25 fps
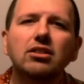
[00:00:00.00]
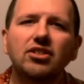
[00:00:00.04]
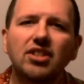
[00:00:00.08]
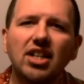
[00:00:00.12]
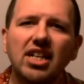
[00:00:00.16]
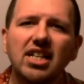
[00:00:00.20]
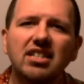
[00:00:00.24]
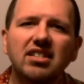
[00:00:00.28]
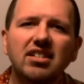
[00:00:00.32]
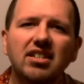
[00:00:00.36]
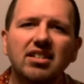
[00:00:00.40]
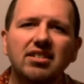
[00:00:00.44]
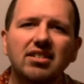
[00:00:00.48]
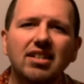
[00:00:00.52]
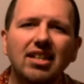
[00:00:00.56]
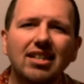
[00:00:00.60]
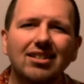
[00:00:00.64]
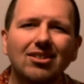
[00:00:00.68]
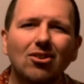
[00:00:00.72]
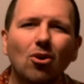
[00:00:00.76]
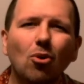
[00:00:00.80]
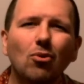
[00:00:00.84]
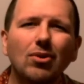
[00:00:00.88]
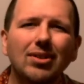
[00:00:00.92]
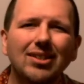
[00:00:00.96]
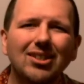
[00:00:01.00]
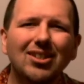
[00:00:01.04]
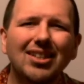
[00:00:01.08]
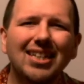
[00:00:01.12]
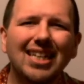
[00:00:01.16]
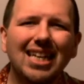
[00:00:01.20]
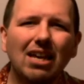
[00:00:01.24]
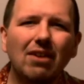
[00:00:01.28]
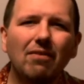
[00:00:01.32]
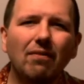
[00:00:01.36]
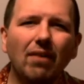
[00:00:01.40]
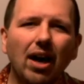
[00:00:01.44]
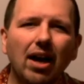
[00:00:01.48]
Jesus is going to
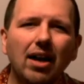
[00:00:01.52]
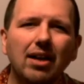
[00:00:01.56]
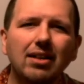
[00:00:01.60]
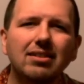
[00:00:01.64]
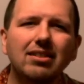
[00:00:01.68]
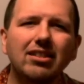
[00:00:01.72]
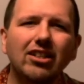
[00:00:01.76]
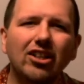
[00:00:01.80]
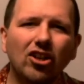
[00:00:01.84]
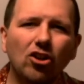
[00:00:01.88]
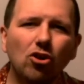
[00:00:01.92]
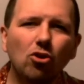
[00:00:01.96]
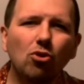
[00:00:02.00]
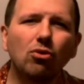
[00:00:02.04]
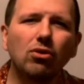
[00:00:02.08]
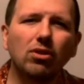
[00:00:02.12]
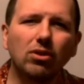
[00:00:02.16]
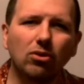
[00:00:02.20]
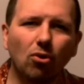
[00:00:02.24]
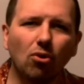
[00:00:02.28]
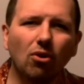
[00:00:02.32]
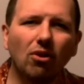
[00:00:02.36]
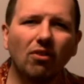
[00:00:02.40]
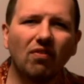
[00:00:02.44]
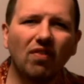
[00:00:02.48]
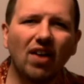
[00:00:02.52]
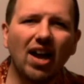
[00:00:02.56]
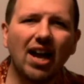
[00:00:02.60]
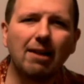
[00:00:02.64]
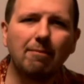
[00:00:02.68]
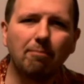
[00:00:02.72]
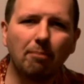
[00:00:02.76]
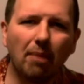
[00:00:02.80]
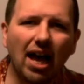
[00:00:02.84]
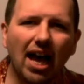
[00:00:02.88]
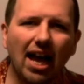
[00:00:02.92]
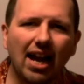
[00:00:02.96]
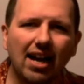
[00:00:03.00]
give us new
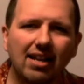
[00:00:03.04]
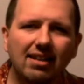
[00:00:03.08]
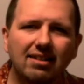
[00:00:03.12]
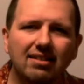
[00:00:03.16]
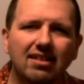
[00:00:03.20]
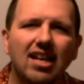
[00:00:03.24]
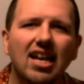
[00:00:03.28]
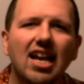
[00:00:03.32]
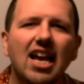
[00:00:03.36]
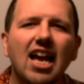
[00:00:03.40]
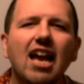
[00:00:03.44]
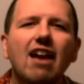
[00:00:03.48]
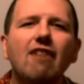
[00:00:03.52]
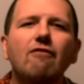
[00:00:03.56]
glorified bodies.